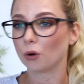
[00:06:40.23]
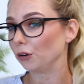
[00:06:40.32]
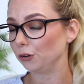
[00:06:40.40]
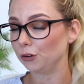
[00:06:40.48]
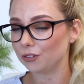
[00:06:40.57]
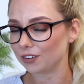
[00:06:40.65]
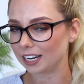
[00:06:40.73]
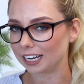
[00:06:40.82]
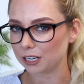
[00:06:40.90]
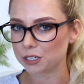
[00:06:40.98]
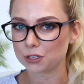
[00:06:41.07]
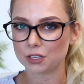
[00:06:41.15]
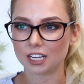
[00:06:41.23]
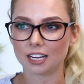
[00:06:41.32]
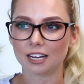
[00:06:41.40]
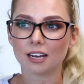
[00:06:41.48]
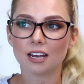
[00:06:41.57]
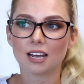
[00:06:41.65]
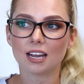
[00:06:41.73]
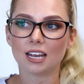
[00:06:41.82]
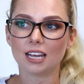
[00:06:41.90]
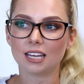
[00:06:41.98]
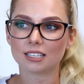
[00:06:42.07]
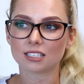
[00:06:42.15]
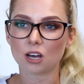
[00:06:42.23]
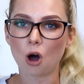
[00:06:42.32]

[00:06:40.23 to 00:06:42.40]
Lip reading: or a new financial year, it's a